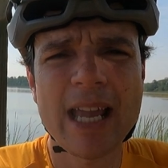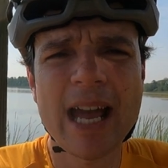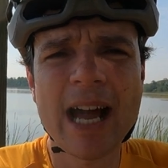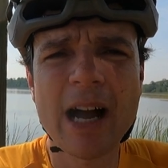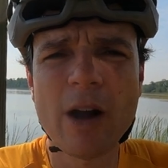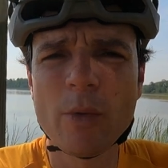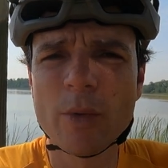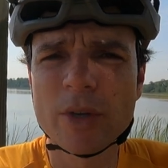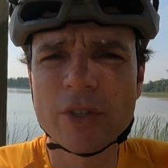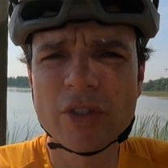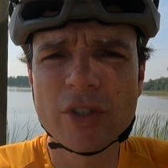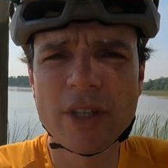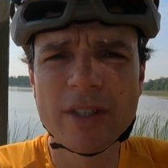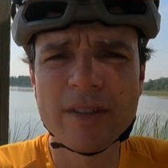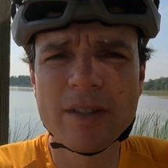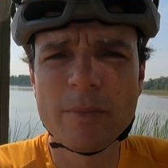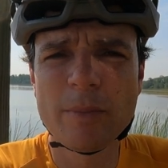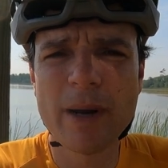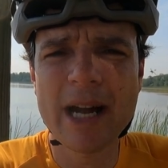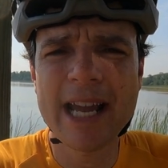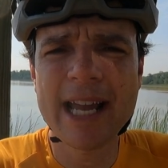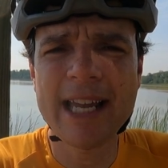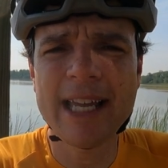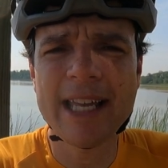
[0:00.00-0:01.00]
hours on the
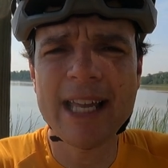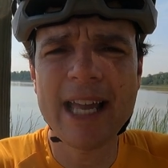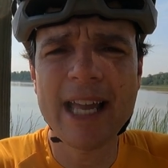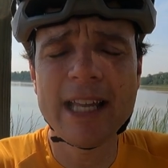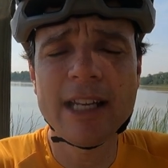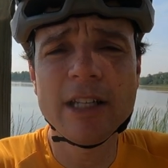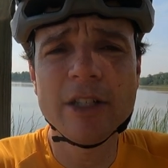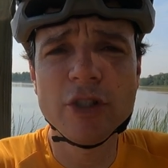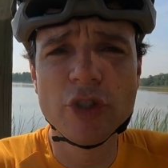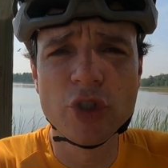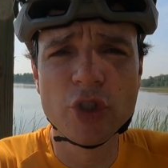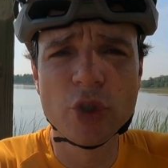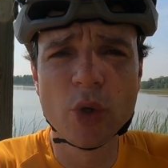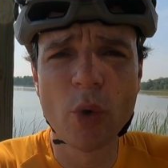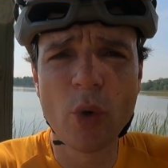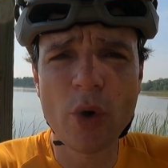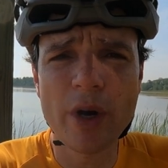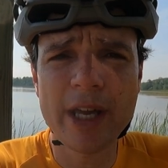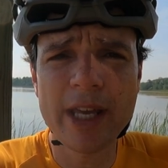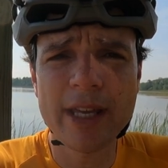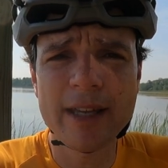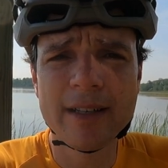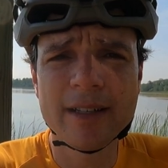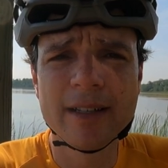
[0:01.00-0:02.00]
bike and
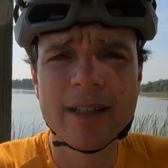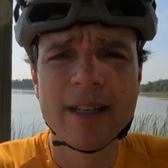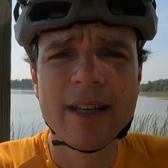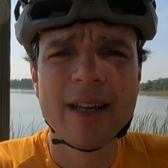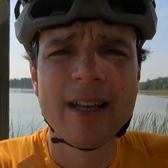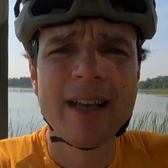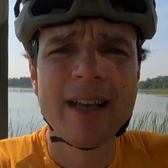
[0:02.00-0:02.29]
enjoy it,